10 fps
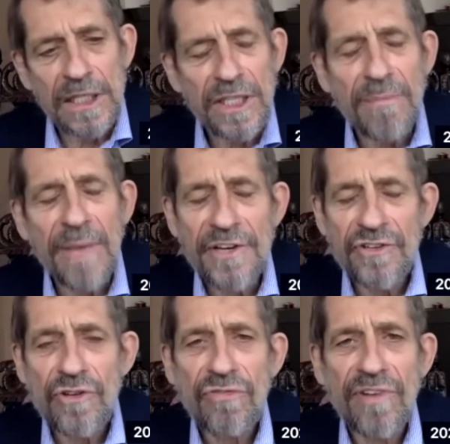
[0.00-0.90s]

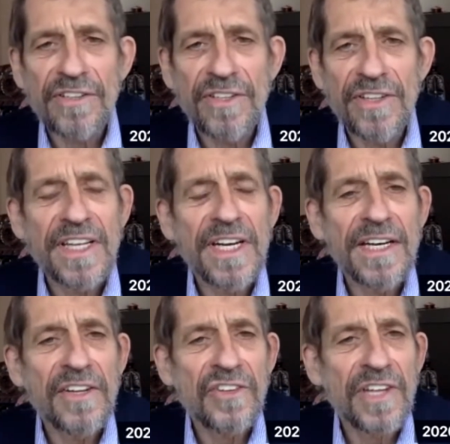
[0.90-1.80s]
major threat to the
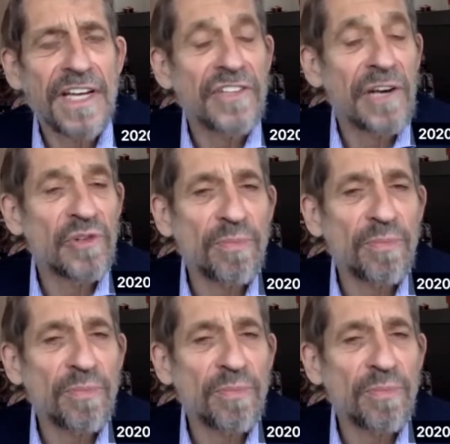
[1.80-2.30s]
United States that was